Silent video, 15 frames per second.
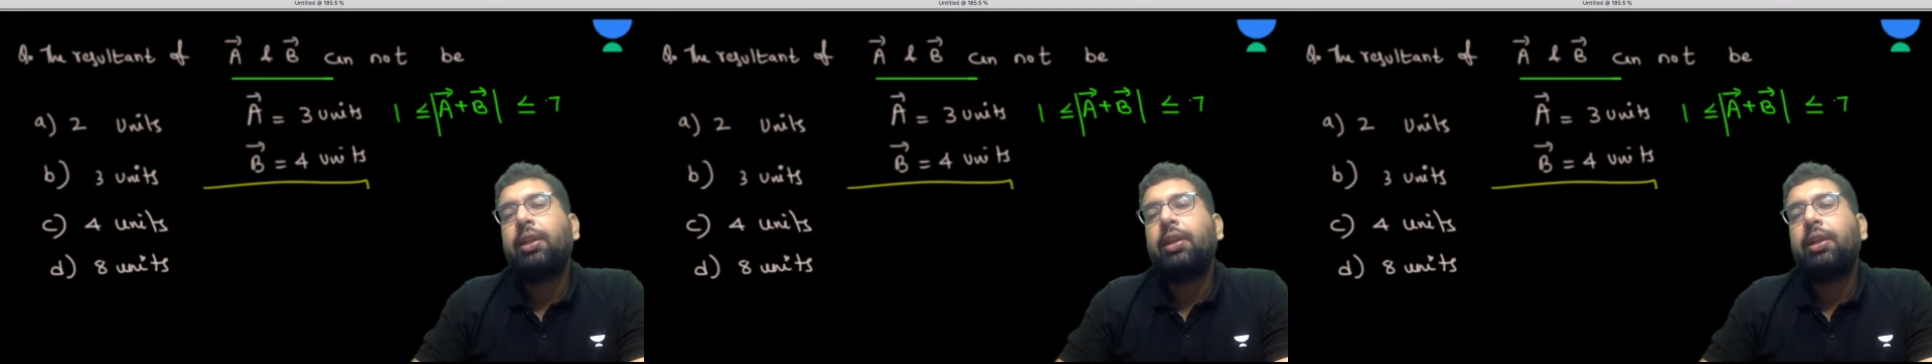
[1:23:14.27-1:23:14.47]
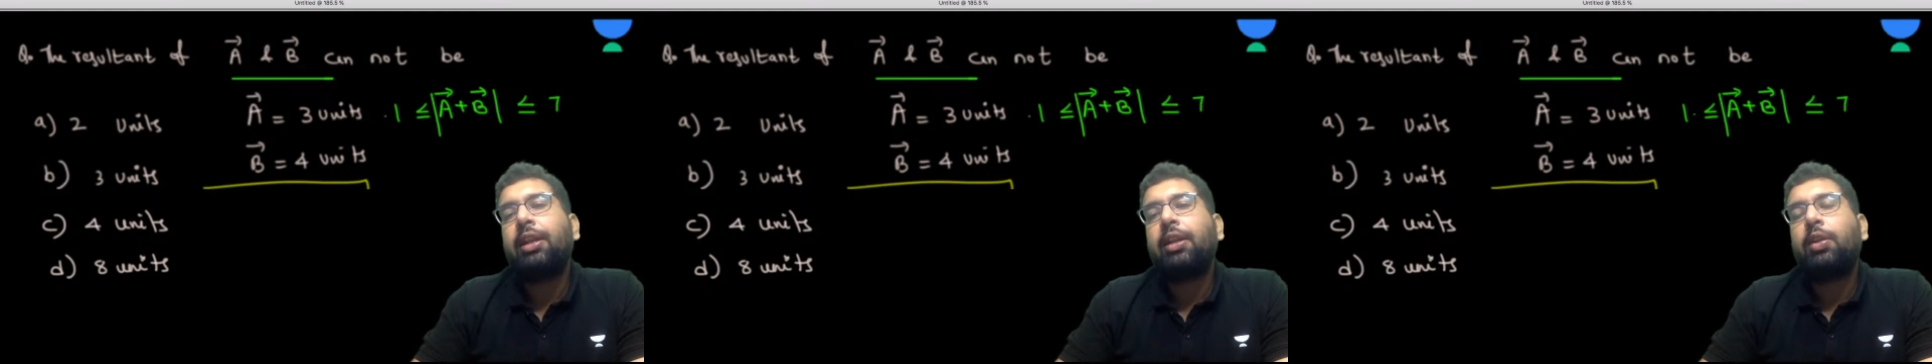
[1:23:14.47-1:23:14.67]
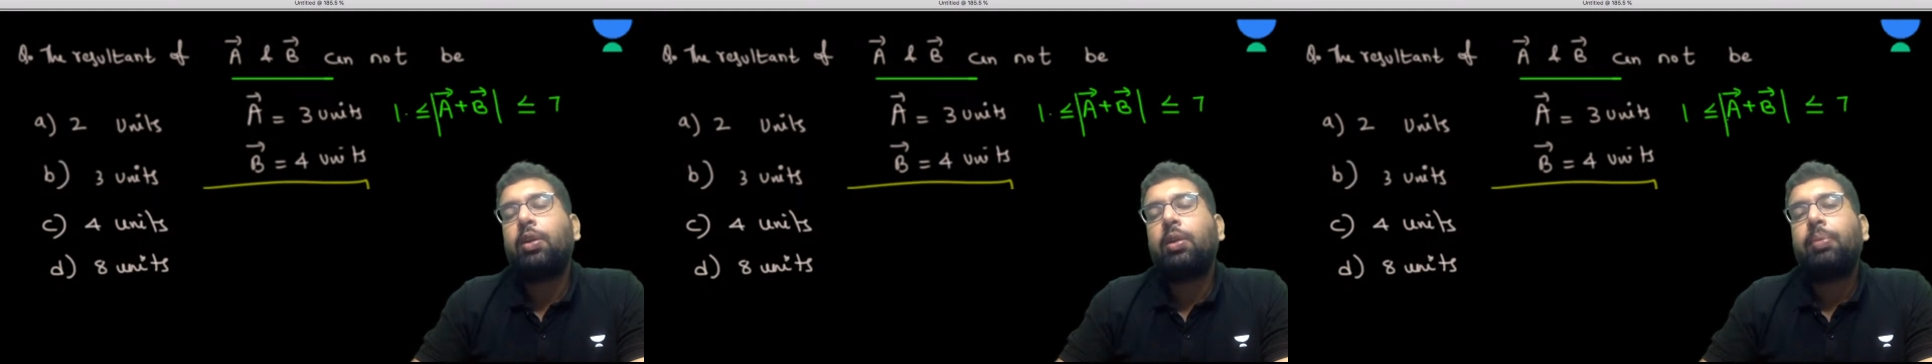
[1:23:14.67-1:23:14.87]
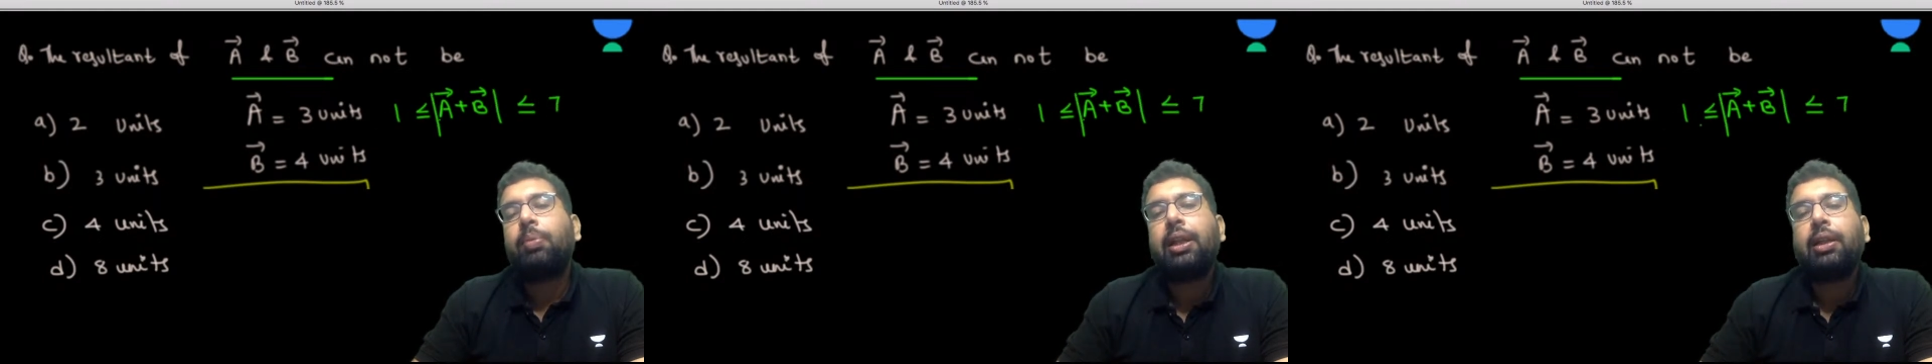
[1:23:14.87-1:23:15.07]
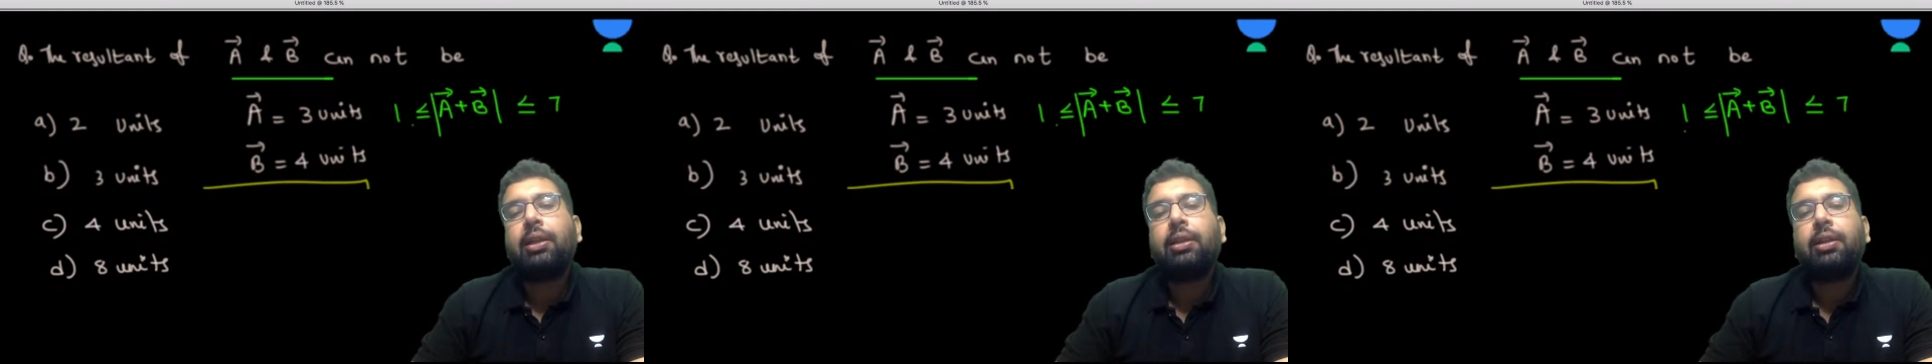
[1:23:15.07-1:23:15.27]
It cannot be
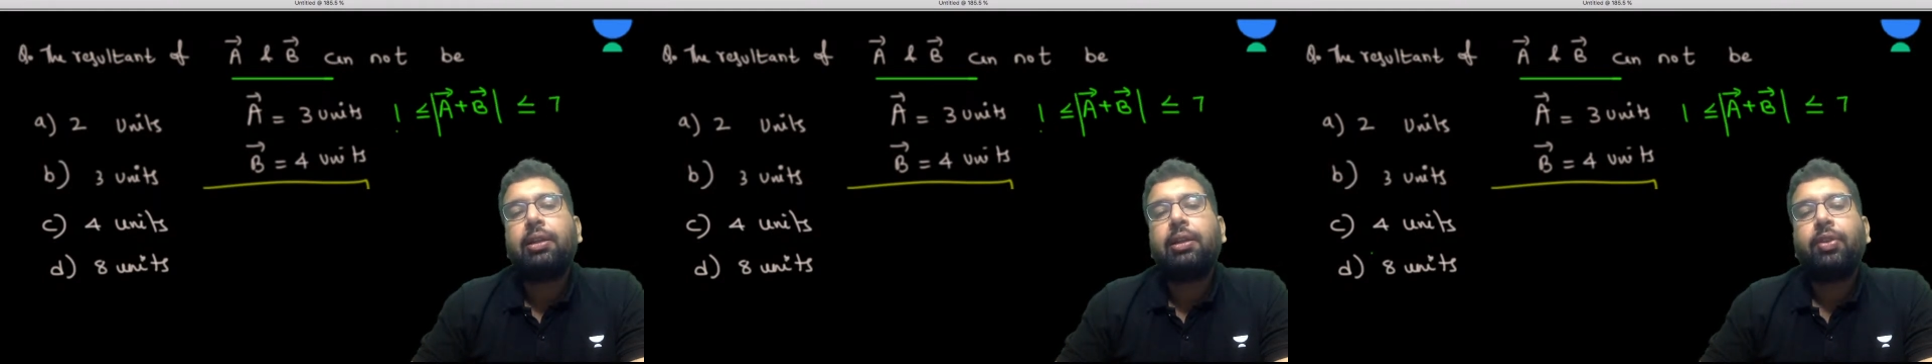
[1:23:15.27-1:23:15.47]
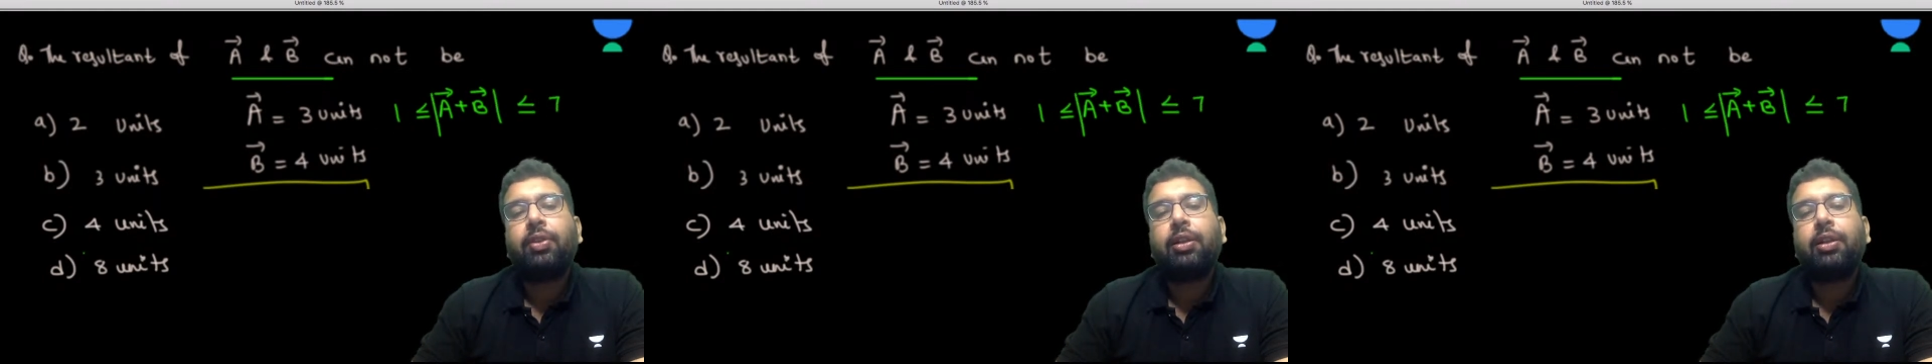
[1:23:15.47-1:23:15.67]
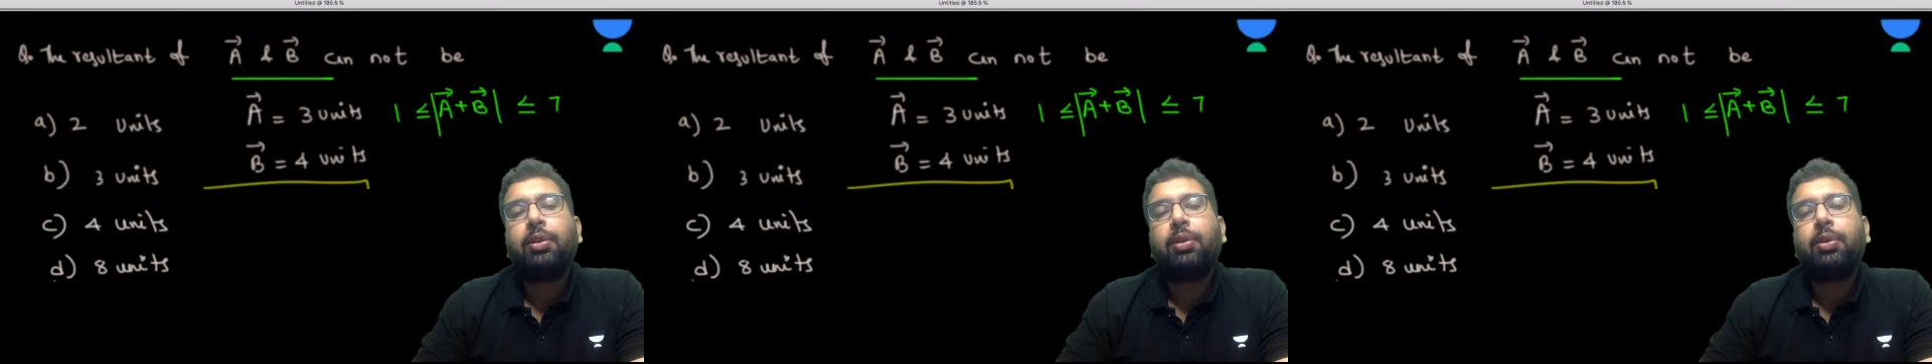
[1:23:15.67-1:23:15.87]
less than 1.